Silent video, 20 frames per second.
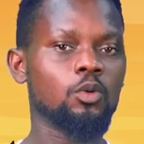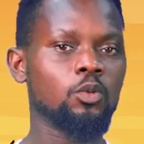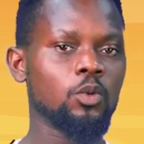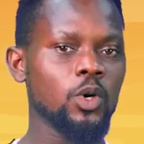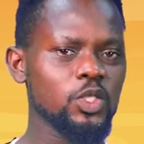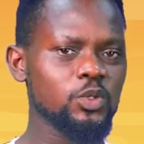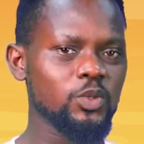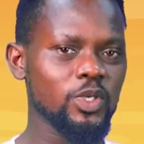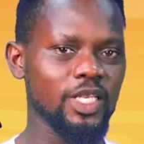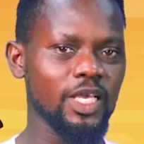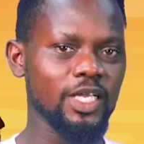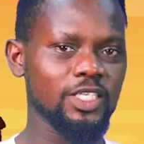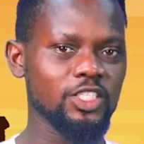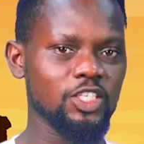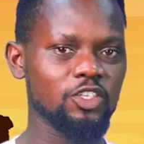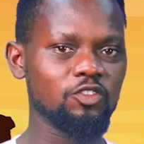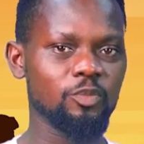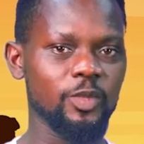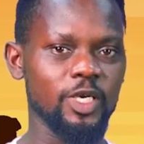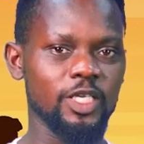What were the
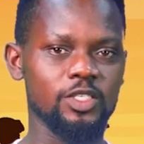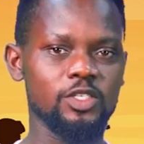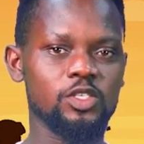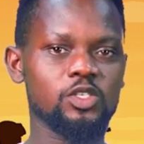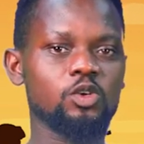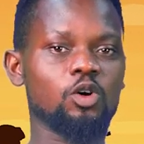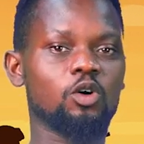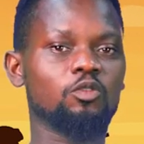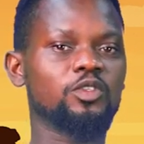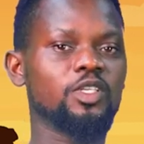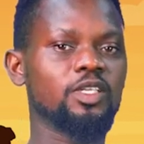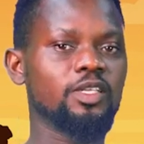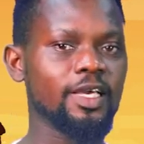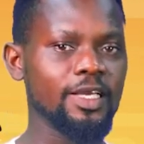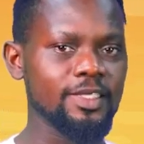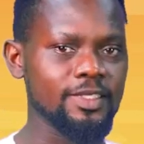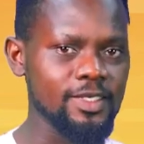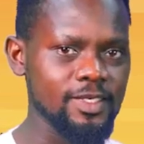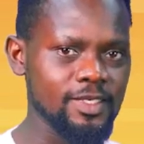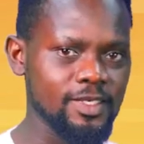achievements of the
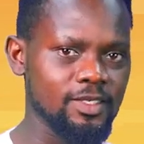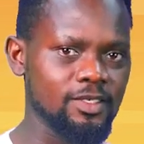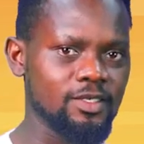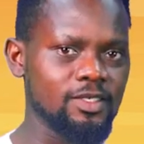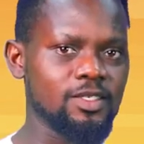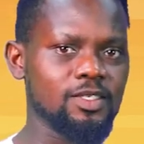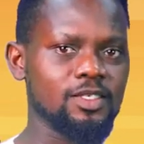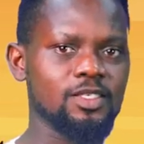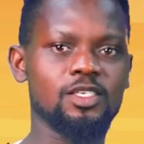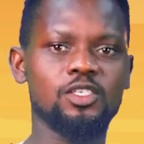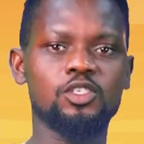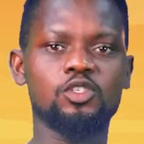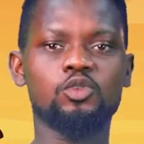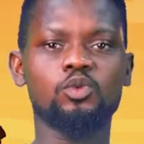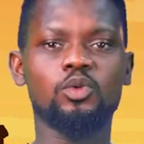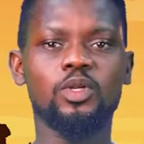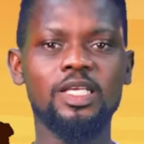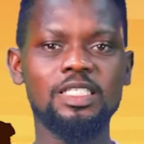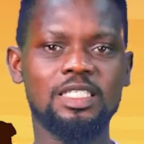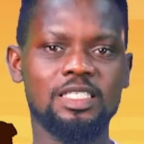1966 to
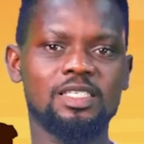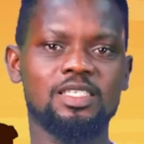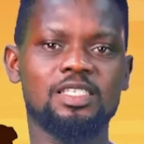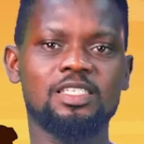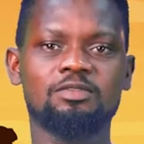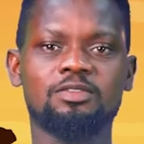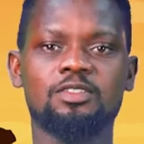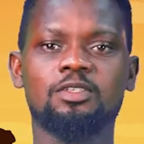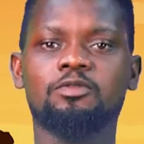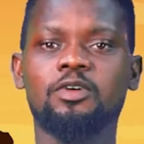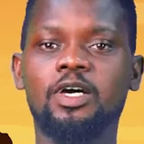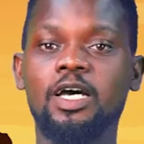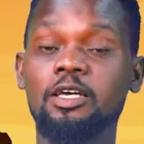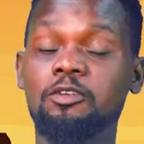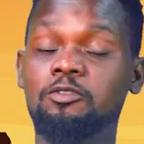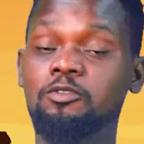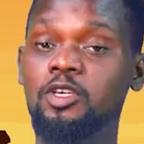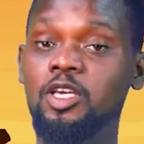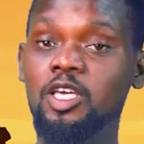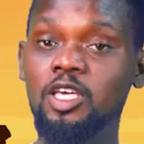
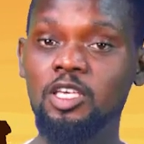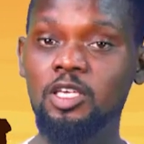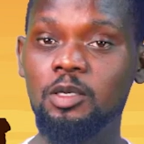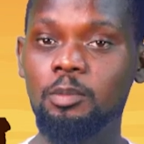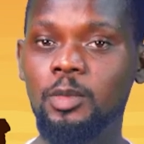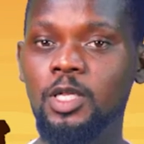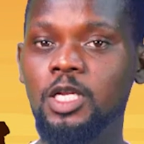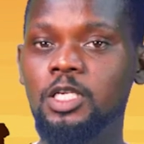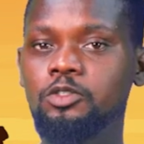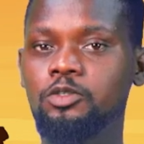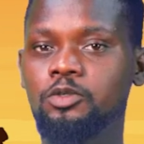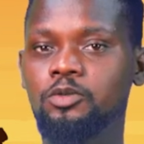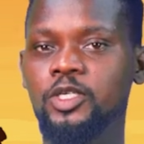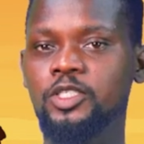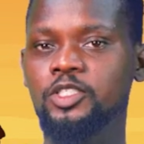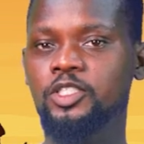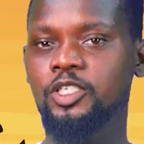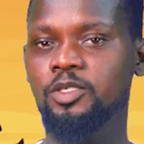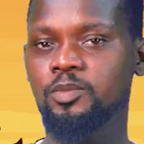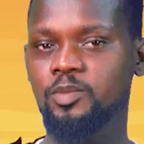1975 military
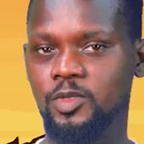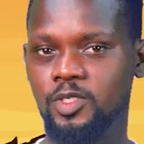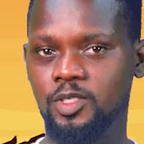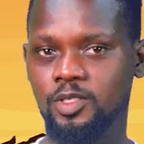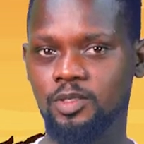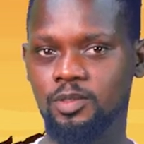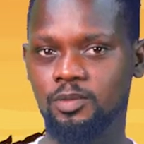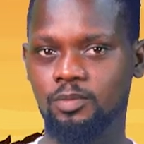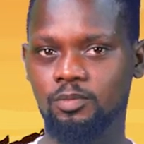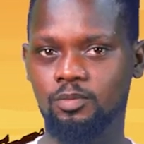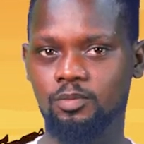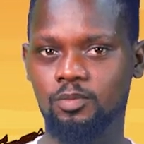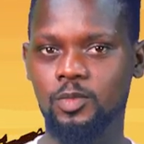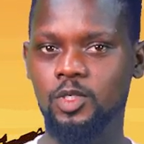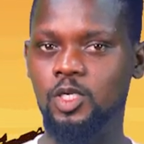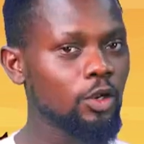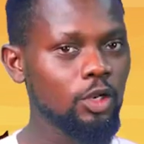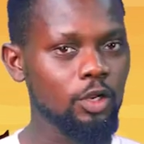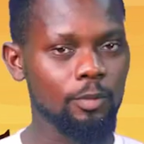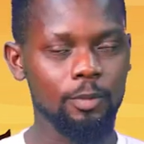regimes?
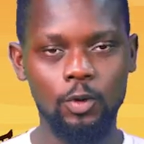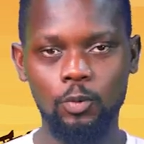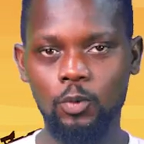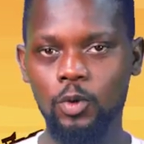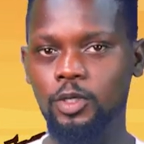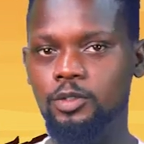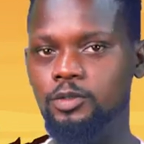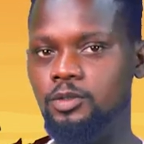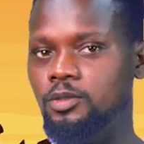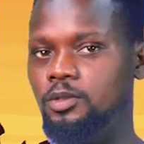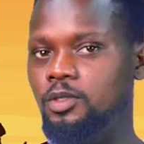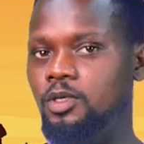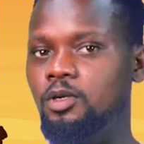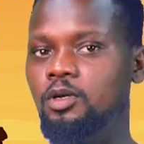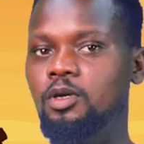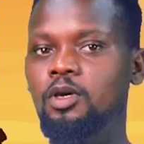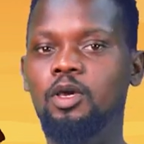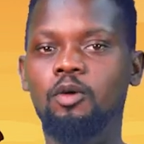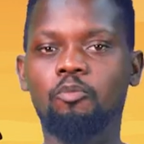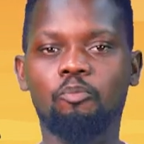Number 1.
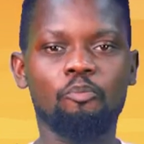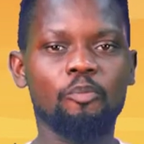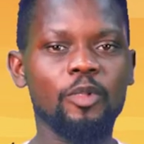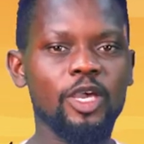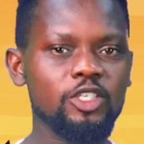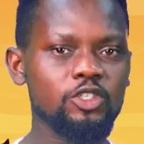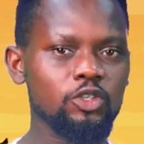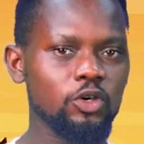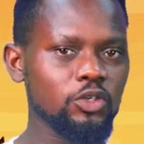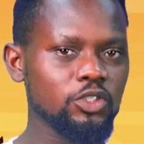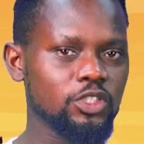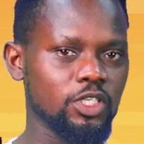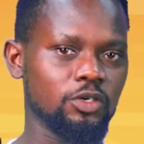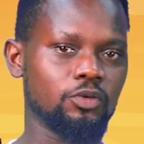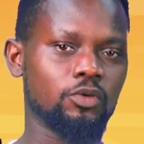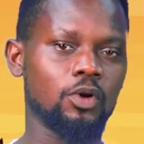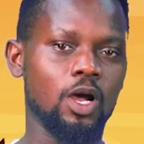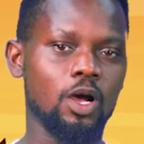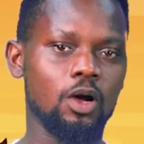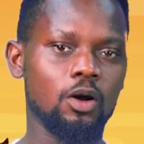Major
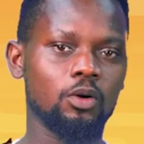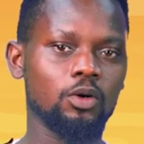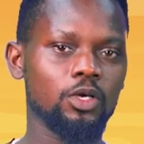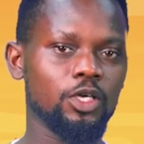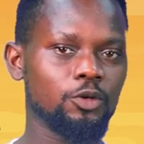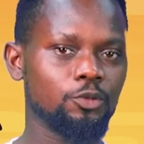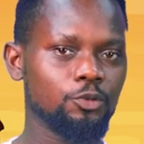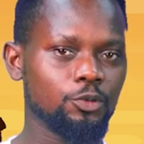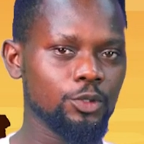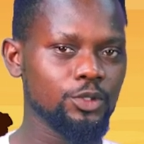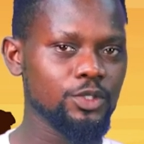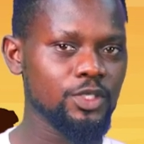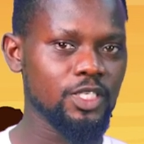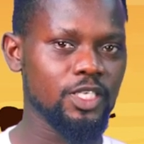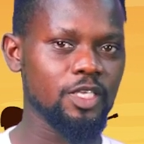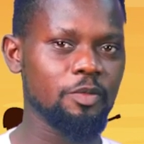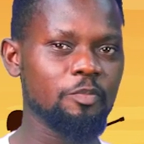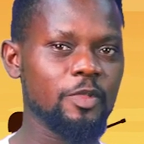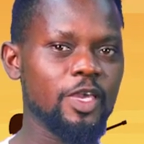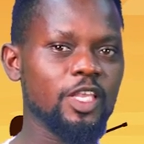General
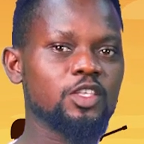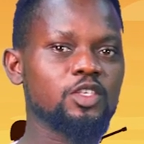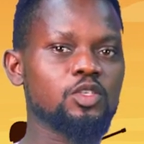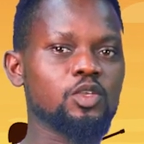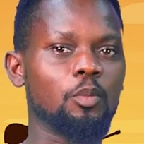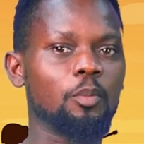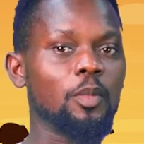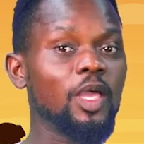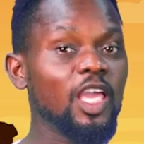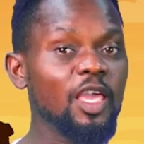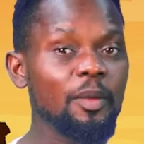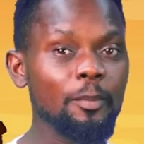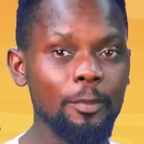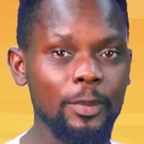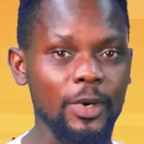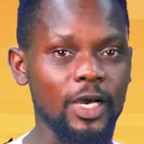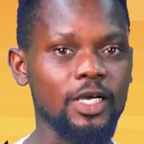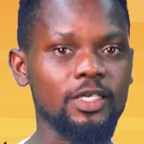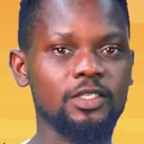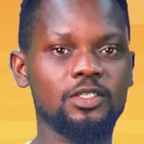Ironsi made some
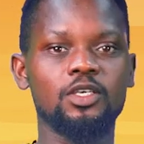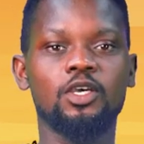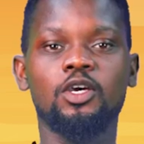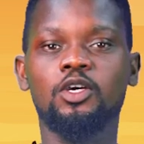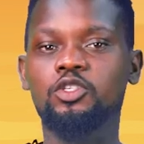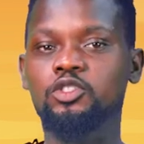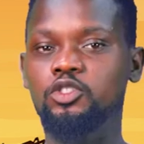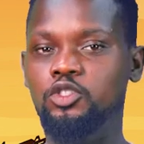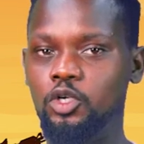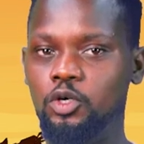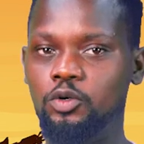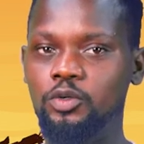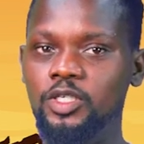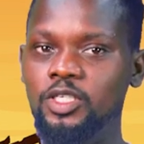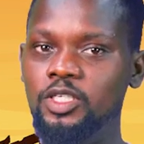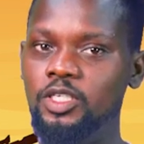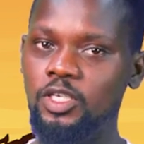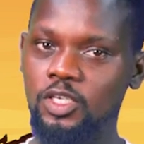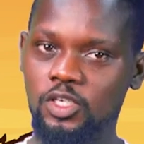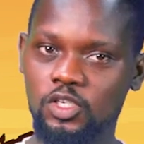impact
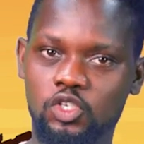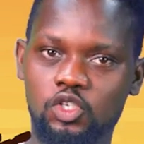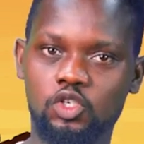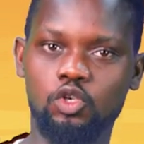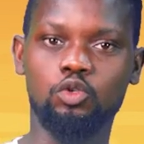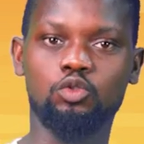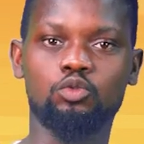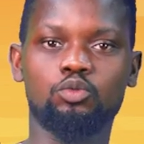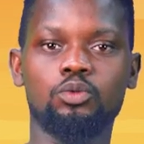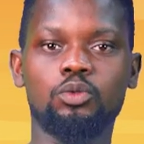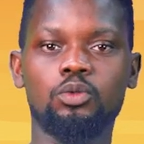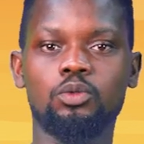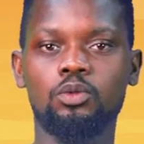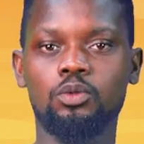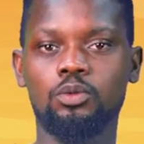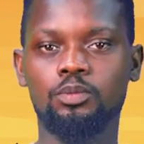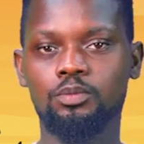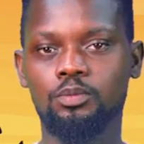during his short rule.